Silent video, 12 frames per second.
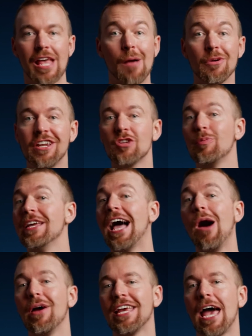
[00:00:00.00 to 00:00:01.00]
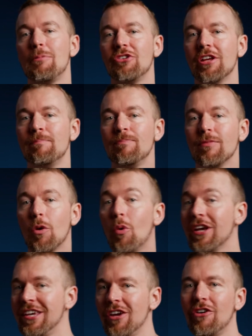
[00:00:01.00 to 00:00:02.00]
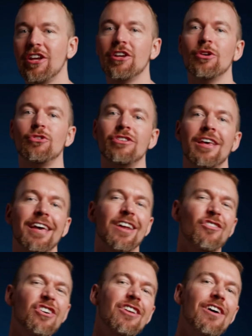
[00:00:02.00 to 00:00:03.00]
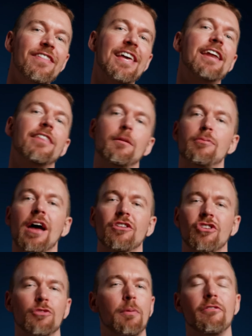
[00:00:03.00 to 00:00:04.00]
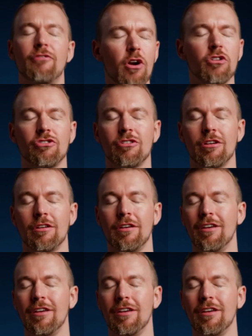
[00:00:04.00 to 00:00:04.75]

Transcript: I'm gonna explain how I captured it, what gear I used, and a little on the editing process, but first,